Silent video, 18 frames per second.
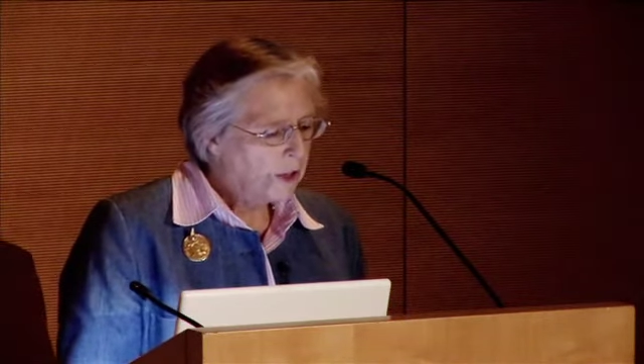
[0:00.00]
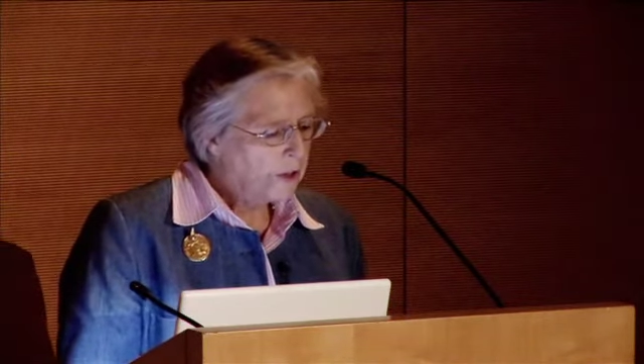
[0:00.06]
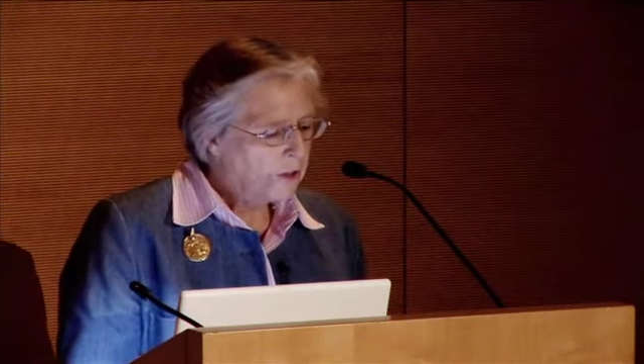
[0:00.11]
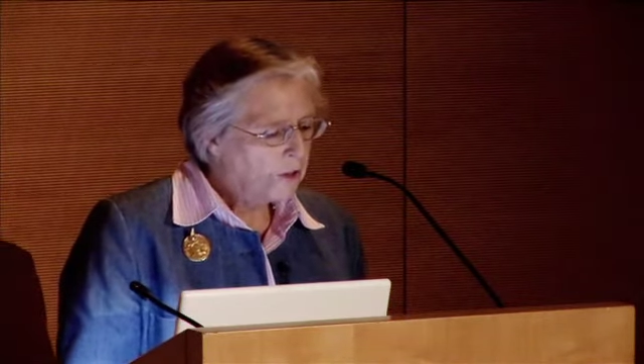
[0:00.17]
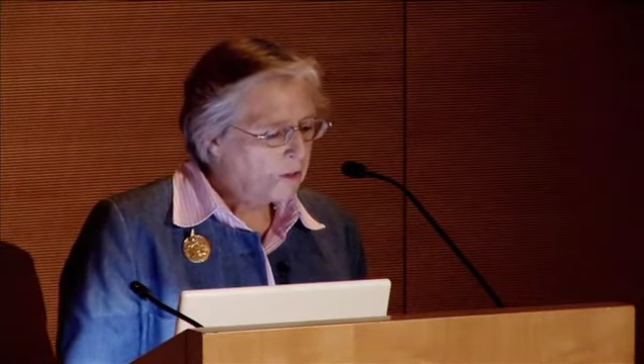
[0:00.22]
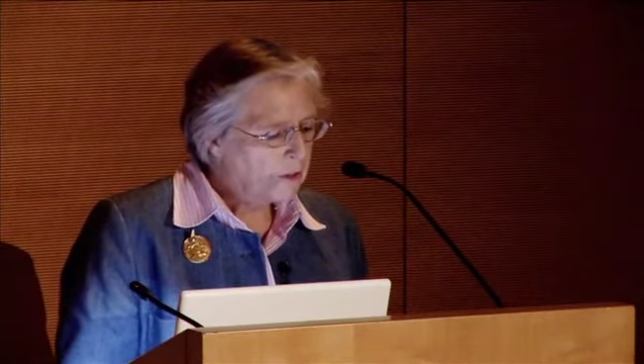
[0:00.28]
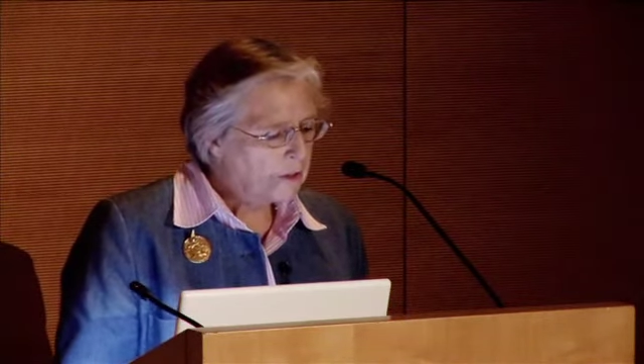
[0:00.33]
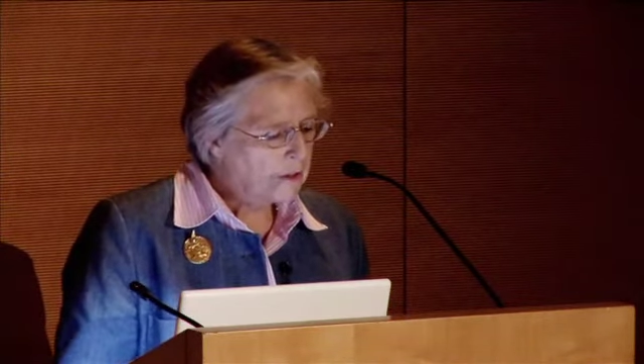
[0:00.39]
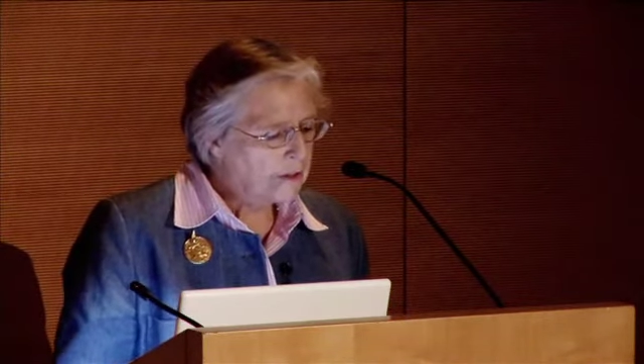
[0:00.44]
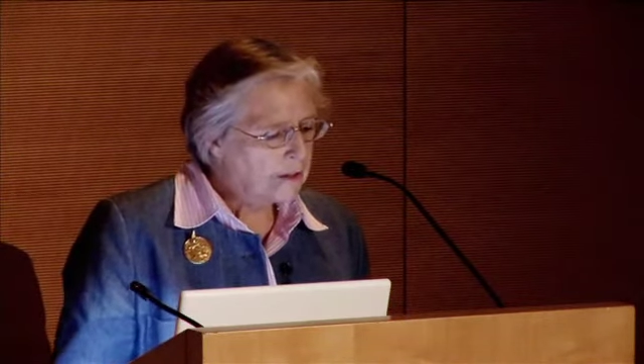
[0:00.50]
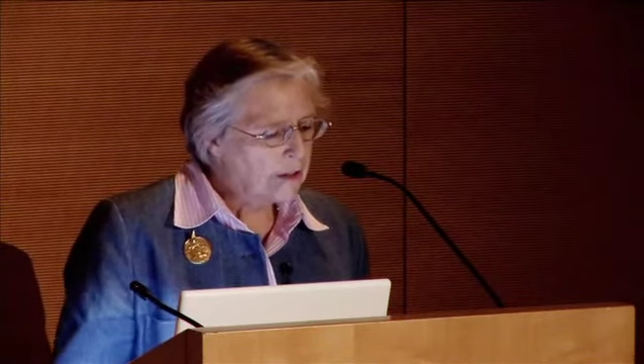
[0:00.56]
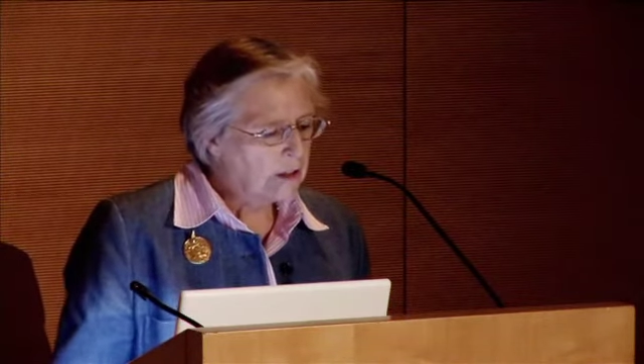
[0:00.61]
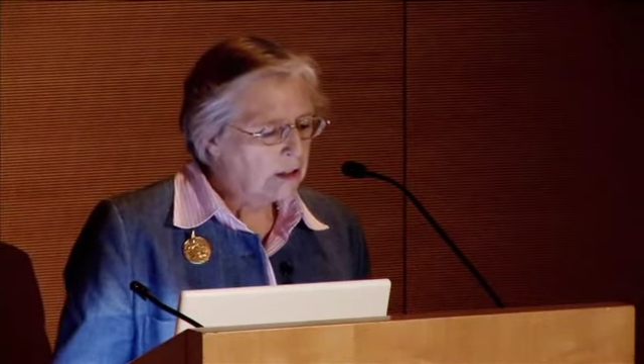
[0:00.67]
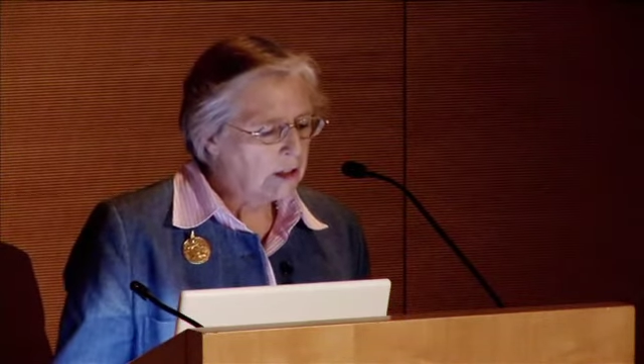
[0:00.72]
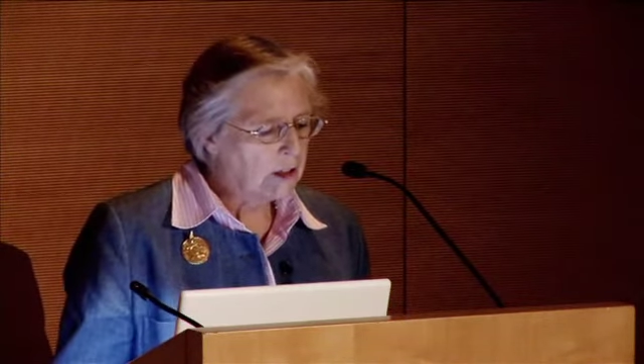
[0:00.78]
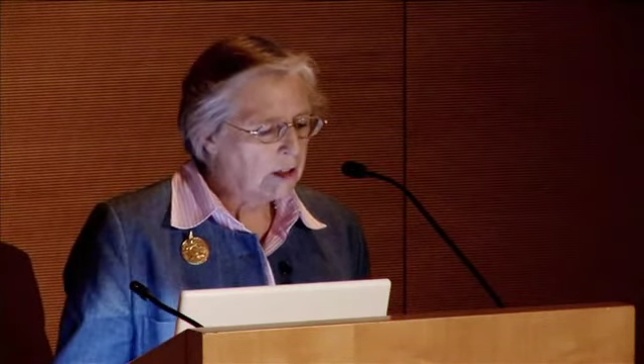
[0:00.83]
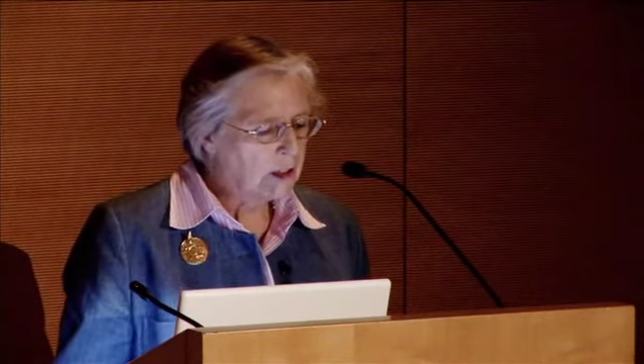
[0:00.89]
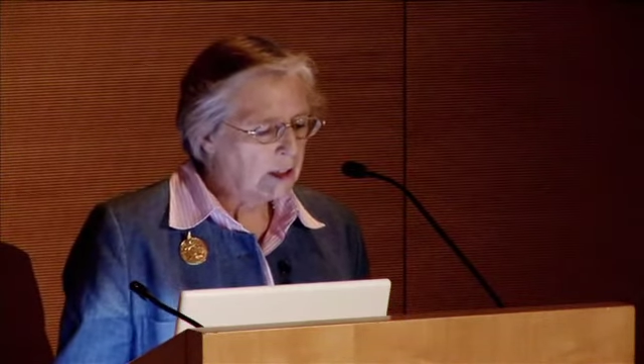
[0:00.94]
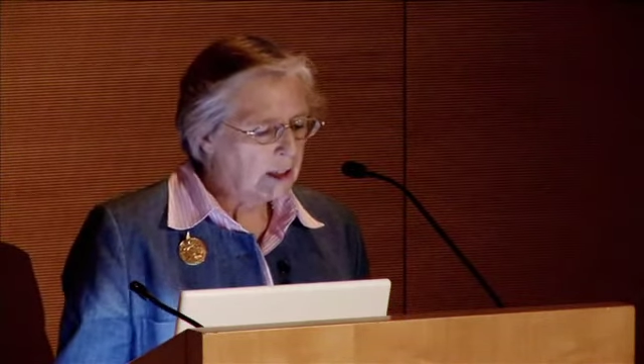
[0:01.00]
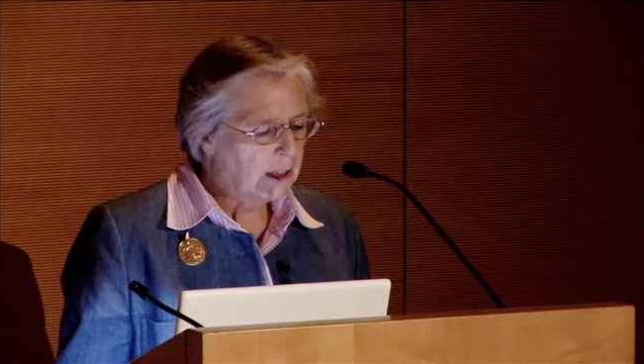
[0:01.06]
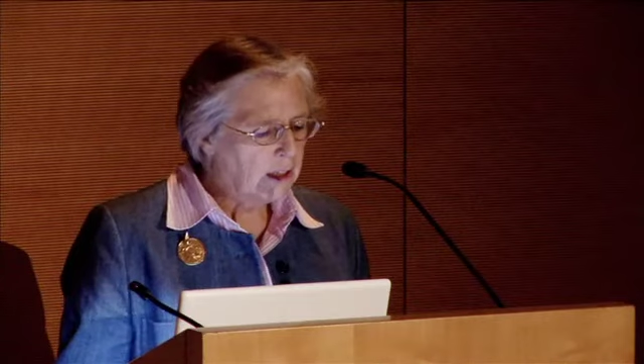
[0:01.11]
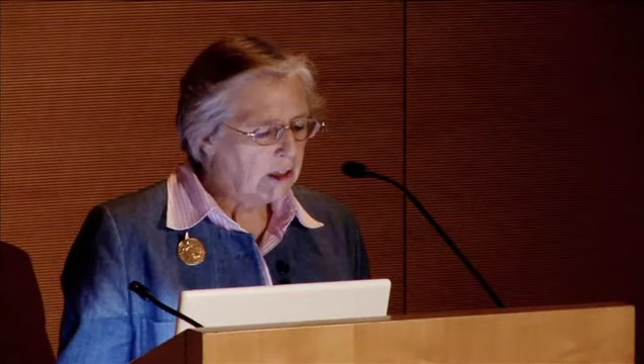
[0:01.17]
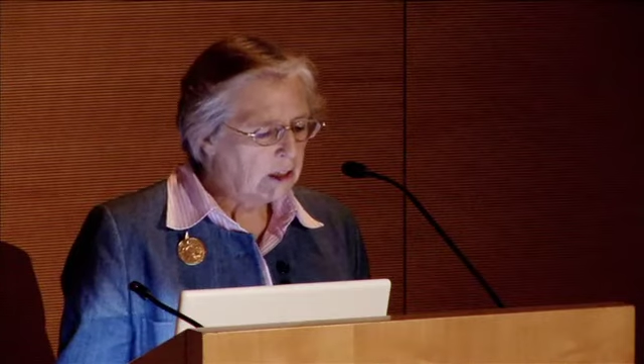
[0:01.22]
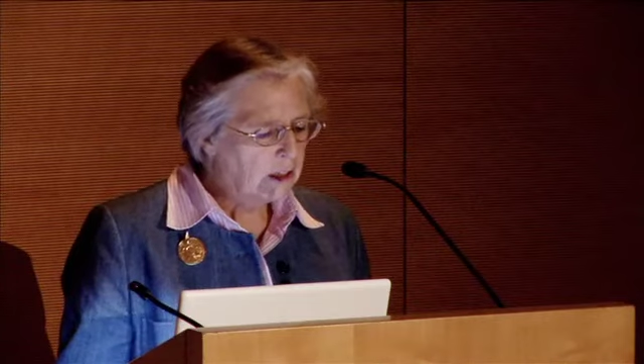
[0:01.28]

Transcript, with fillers: succeeded in